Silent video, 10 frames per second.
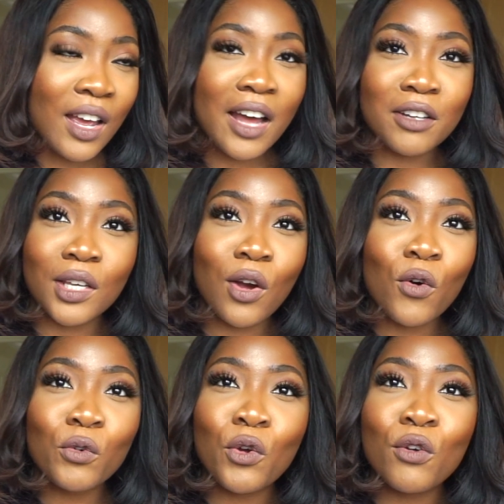And I was like,
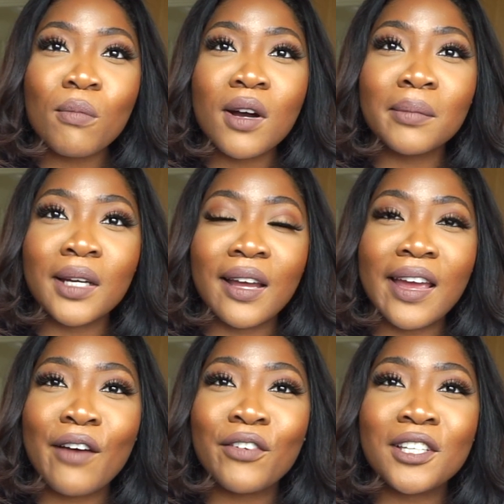oh no, Mom, can I
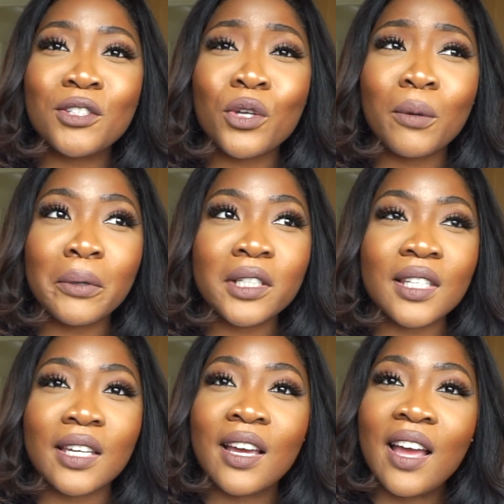have it? It's so
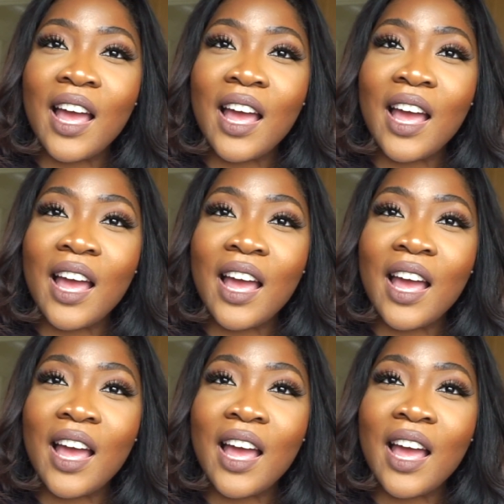pretty.